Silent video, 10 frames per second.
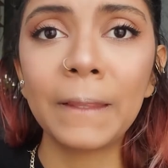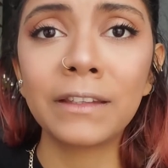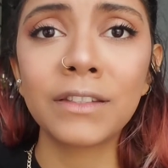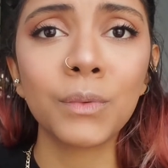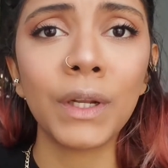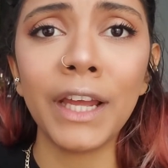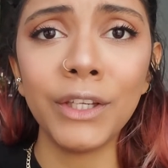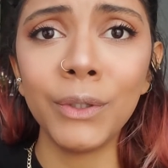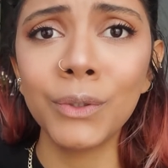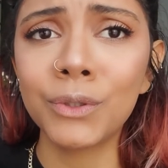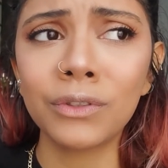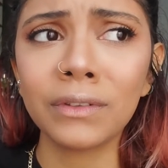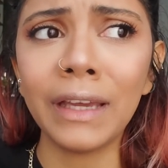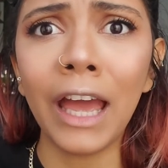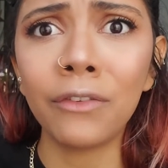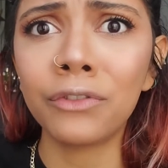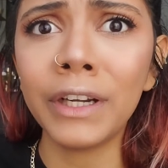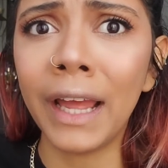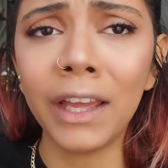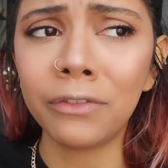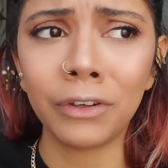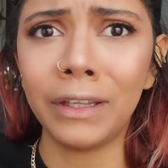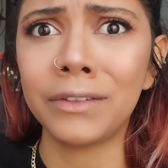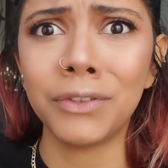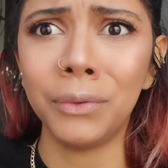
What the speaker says: And this is what I used every day for like 2